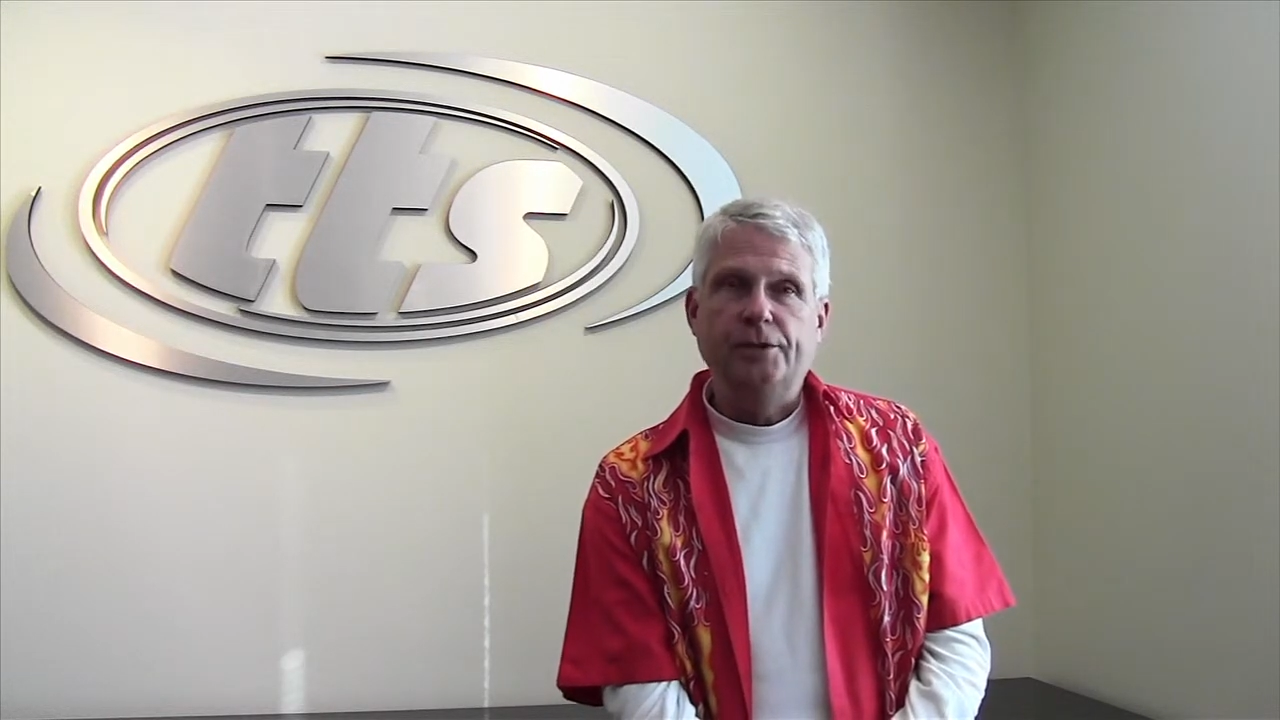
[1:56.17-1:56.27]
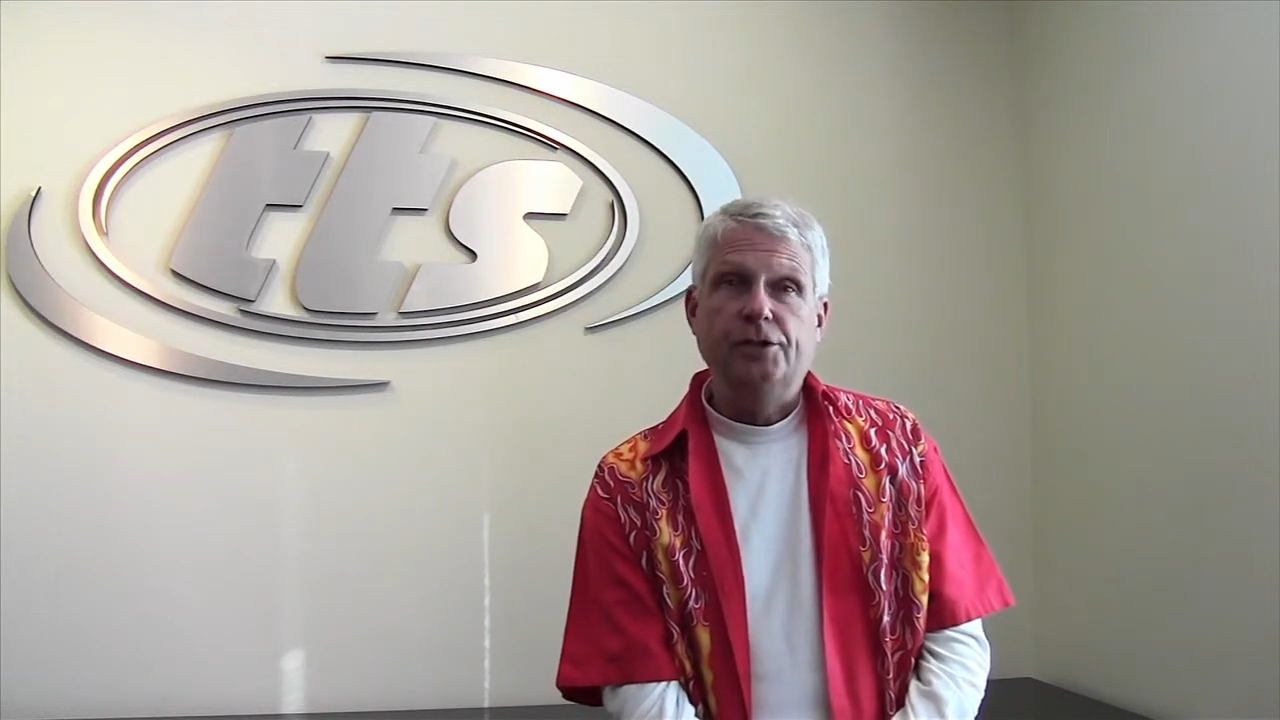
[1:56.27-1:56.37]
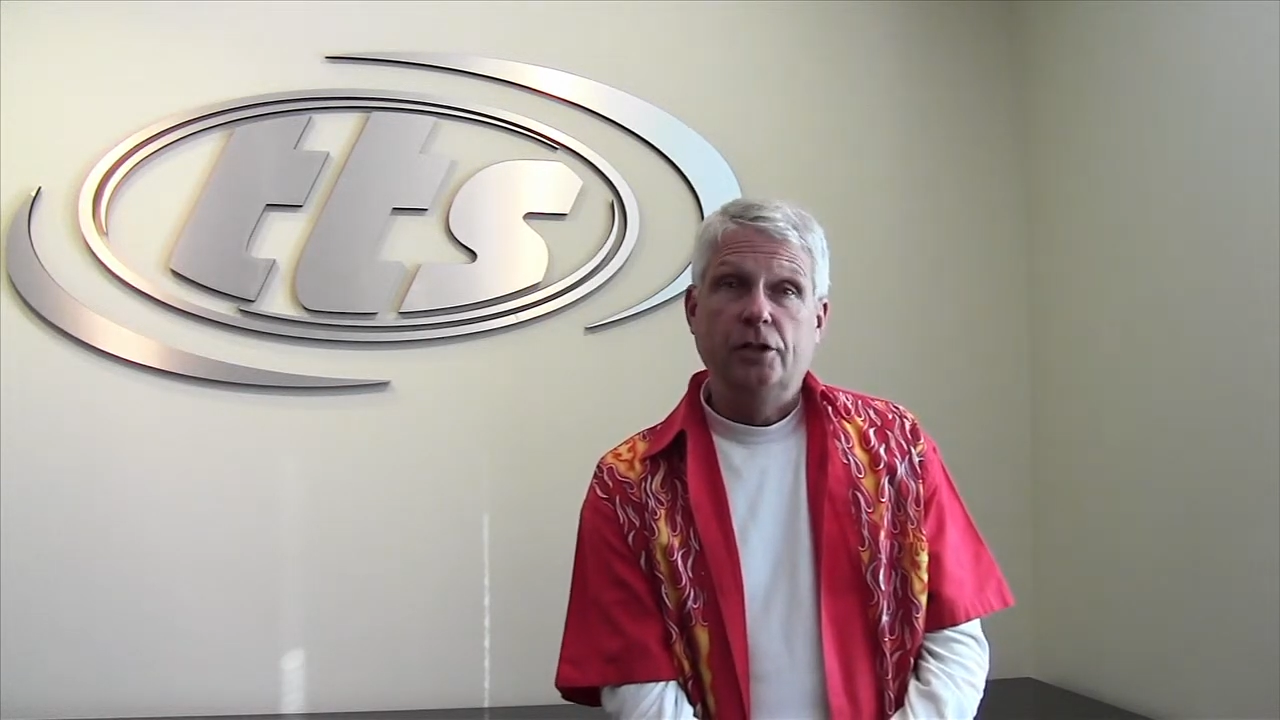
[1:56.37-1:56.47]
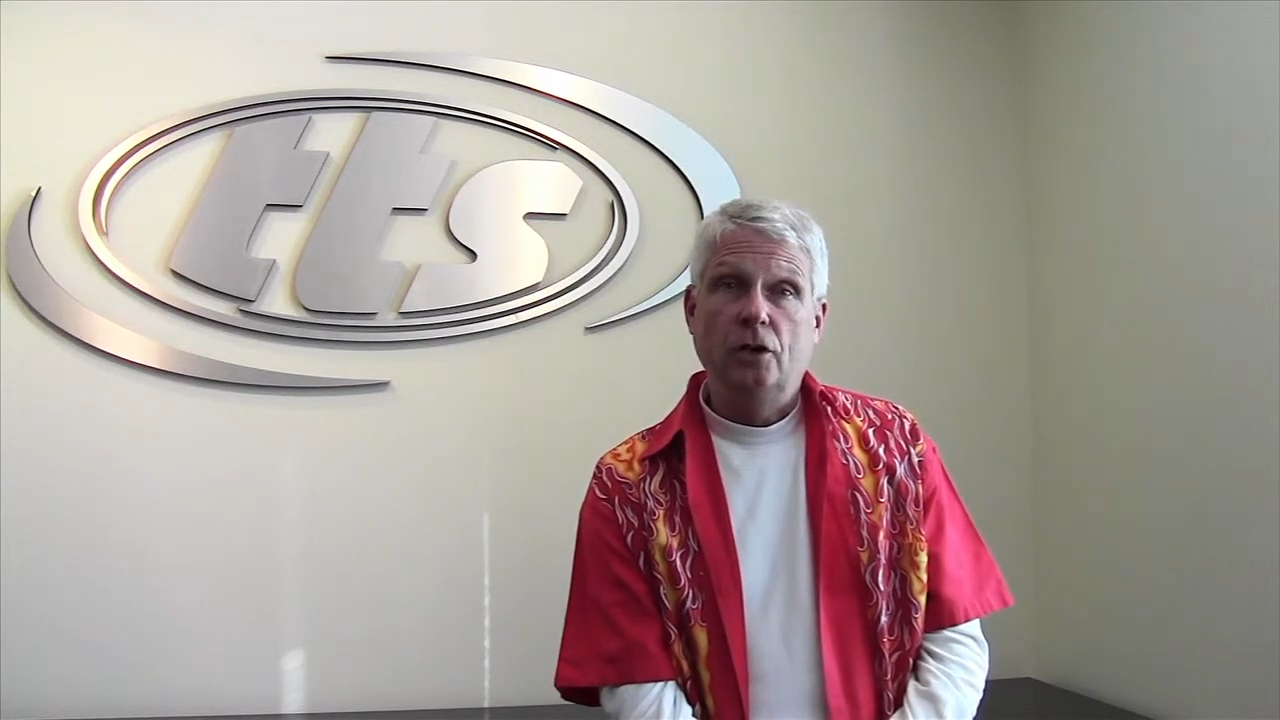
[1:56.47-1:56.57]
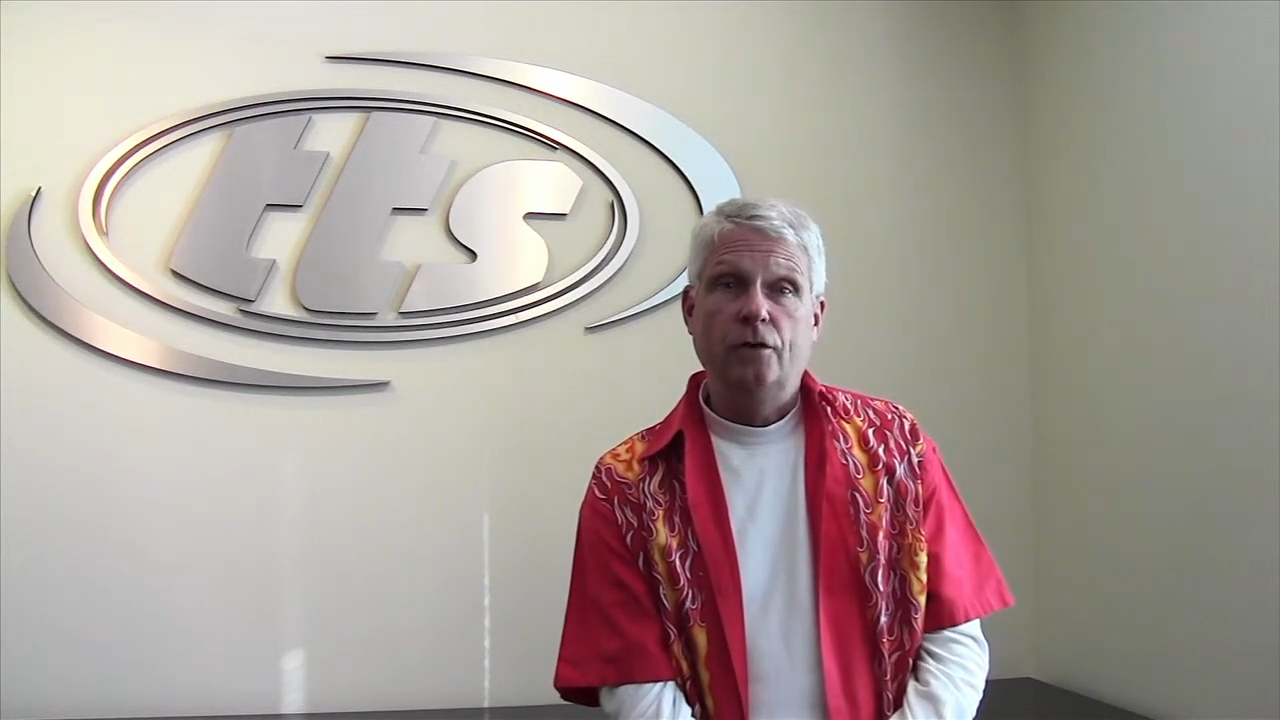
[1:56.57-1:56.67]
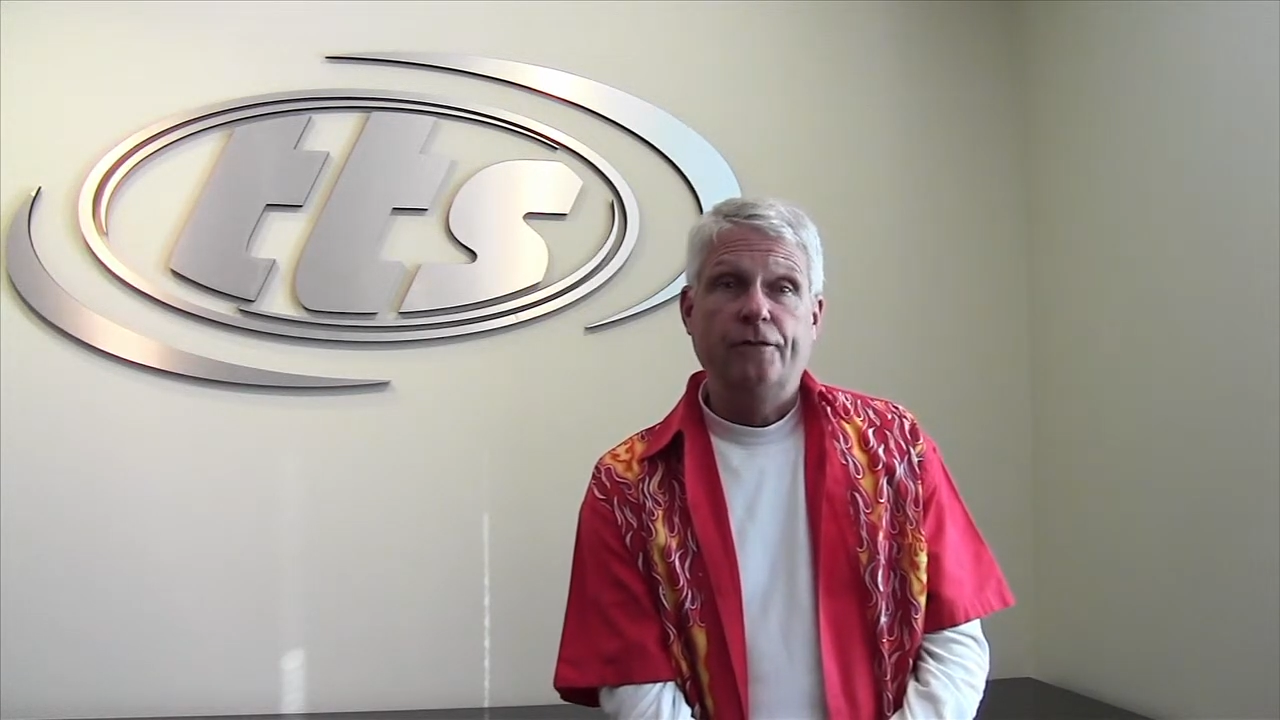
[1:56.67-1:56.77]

is to go